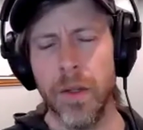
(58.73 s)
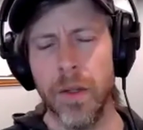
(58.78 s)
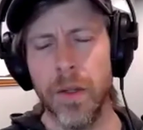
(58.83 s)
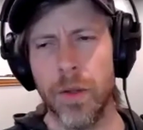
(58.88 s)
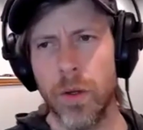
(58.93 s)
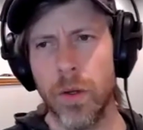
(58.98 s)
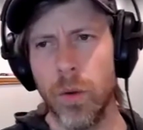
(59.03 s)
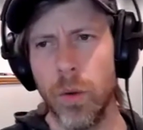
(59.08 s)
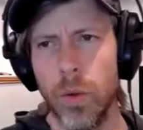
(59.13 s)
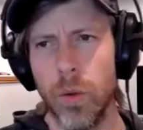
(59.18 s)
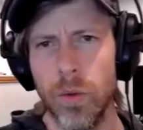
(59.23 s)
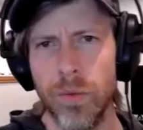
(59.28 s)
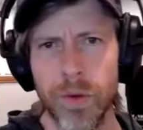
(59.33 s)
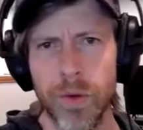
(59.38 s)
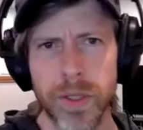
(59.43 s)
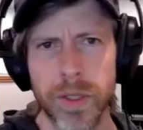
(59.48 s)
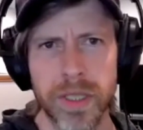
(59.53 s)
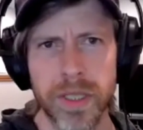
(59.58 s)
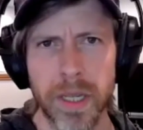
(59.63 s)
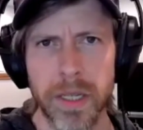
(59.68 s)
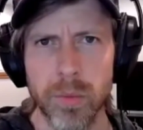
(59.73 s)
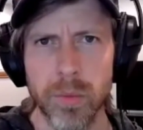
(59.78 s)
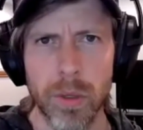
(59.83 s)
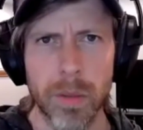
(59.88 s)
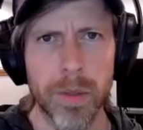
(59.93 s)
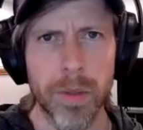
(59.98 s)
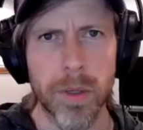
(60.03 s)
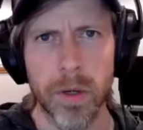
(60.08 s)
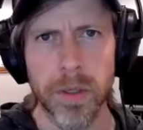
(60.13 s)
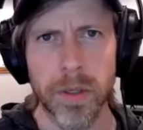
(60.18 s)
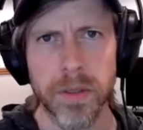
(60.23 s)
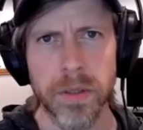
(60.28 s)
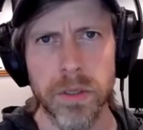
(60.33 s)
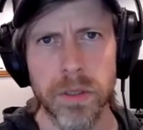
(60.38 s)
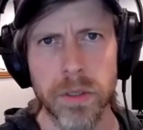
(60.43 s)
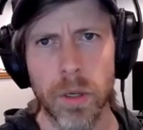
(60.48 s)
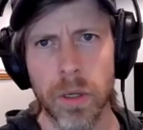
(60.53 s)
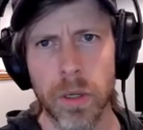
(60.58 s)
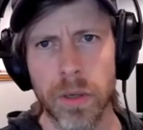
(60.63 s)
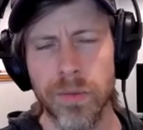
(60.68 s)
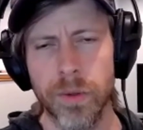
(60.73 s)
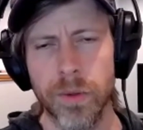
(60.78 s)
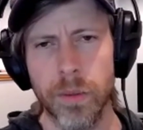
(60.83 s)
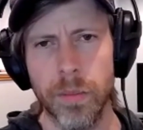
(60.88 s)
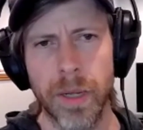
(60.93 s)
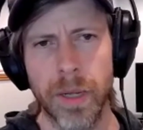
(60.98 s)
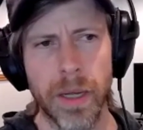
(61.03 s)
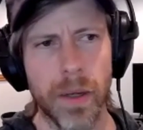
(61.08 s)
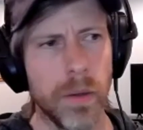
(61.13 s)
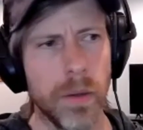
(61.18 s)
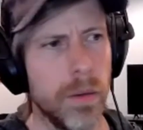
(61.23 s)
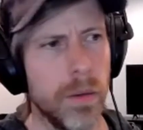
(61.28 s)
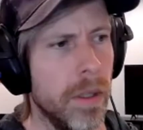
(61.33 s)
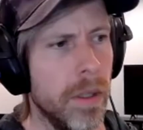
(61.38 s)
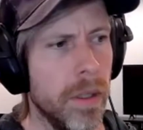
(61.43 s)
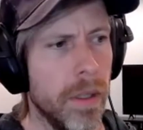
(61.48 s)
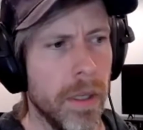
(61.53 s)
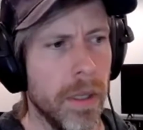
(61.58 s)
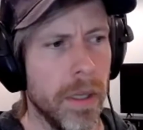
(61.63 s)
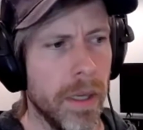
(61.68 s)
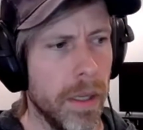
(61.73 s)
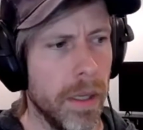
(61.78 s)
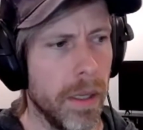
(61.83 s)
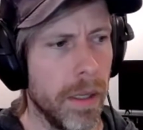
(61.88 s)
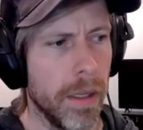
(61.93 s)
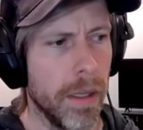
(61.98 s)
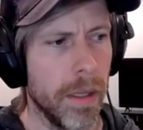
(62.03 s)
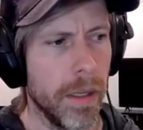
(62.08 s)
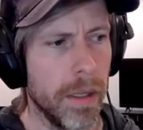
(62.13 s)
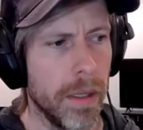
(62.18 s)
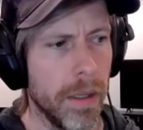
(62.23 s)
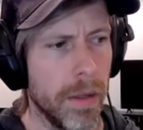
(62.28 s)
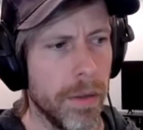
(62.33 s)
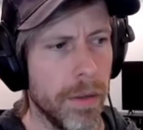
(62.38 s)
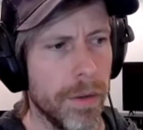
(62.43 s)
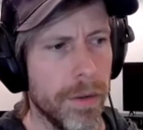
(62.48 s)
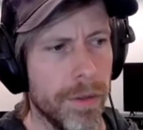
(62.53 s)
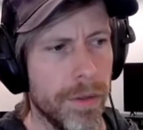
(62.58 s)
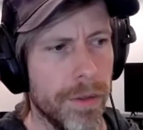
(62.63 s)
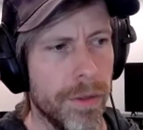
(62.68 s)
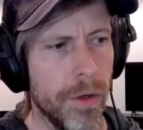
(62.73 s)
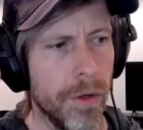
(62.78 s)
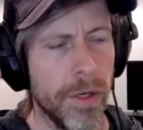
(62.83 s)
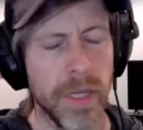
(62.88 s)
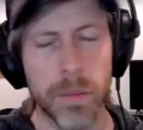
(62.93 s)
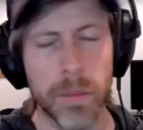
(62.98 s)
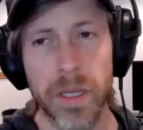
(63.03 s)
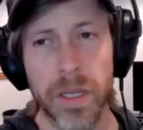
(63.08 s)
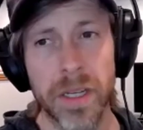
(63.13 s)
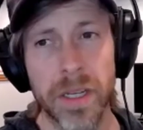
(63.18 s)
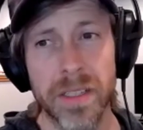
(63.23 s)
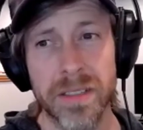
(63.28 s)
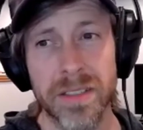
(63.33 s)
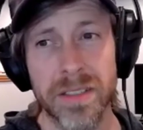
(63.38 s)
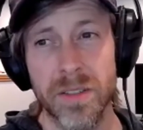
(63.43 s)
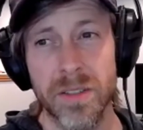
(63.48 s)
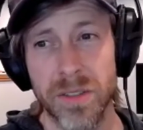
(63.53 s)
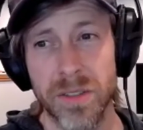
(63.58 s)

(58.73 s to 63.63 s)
The goal for today's webinar is to talk for about 30 minutes or